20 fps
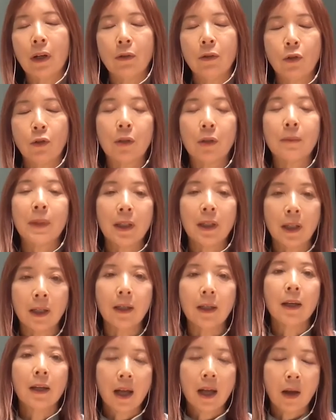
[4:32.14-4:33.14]

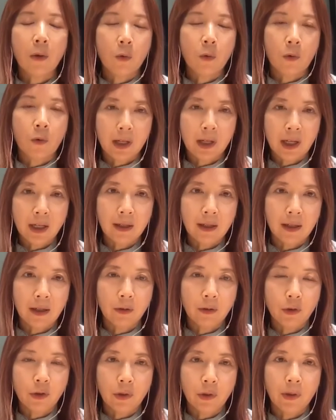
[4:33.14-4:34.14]
Germany working
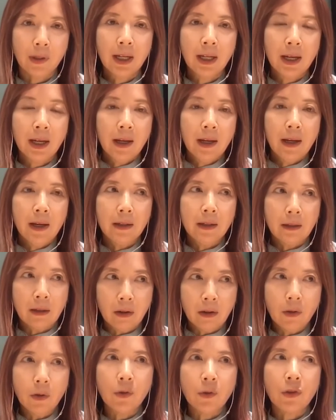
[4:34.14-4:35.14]
culture, and
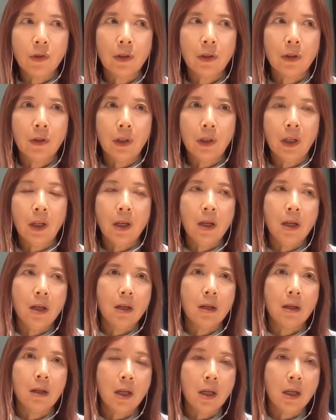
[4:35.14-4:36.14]
also
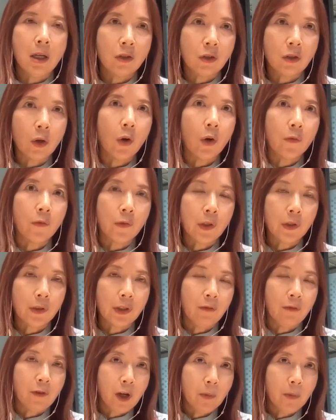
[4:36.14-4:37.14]
in the software
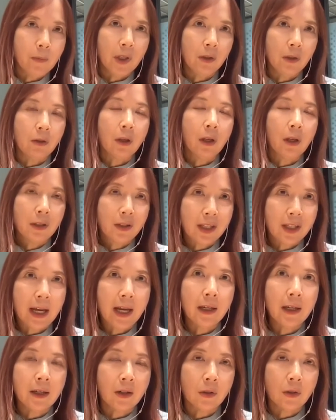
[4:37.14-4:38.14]
development
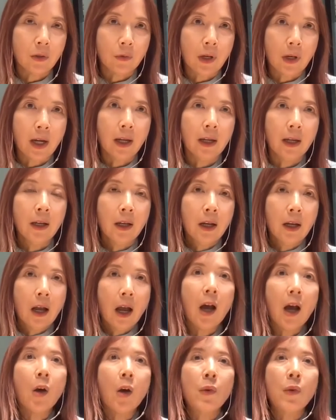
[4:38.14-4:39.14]
cycle, right?
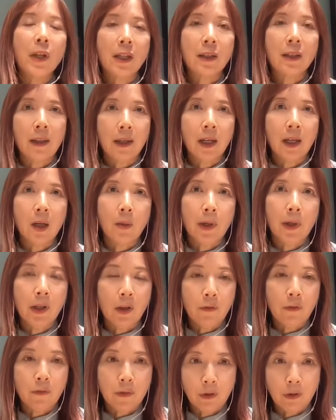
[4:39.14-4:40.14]
How we think
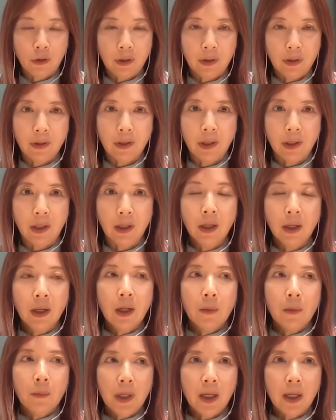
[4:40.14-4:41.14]
about efficiency,
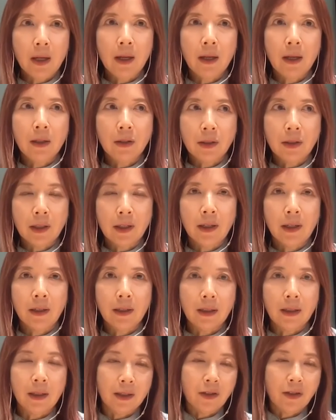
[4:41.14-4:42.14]
because
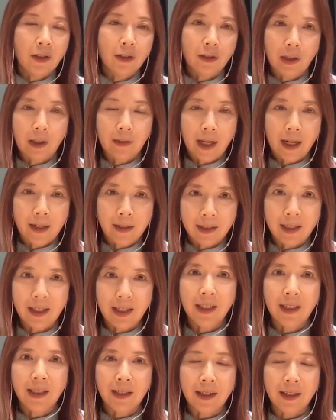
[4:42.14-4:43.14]
this is another
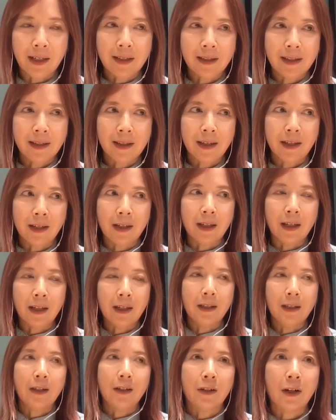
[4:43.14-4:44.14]
key. It's like
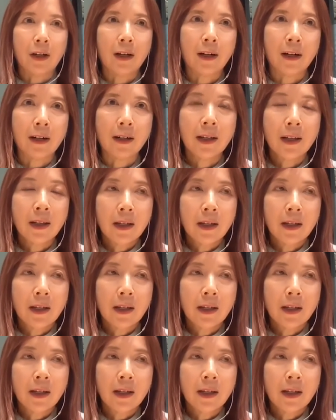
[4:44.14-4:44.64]
there are